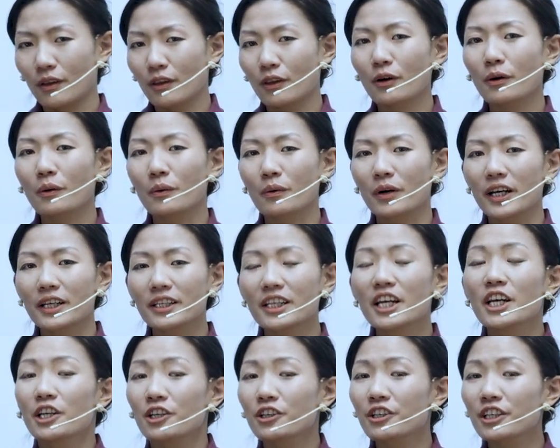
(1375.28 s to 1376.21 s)
No,
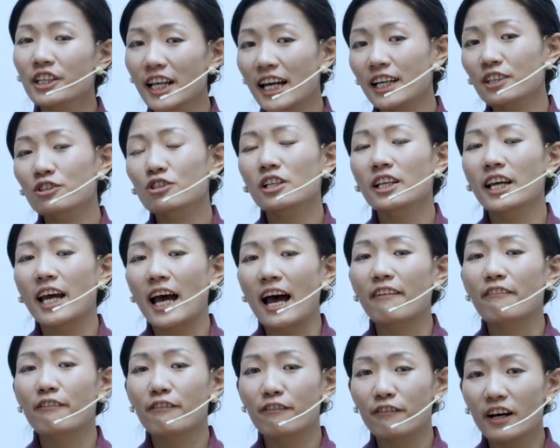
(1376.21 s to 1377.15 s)
right? You can actually
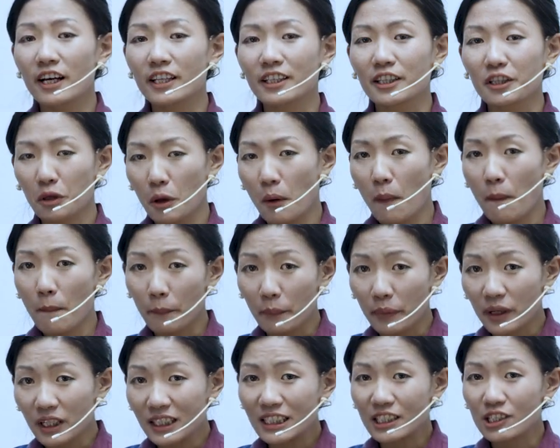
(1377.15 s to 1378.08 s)
have fun
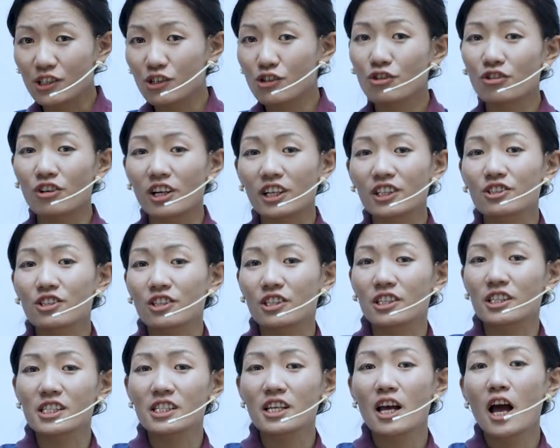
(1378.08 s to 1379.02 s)
building
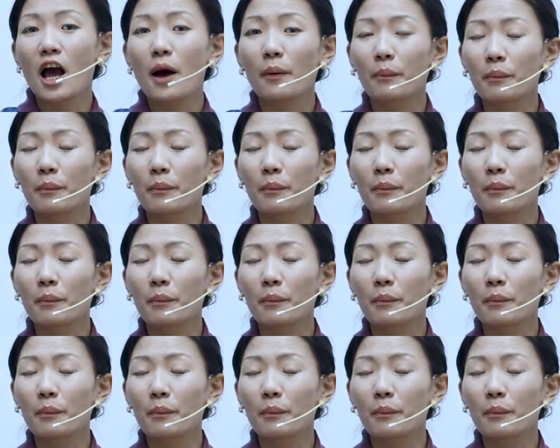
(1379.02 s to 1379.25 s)
structures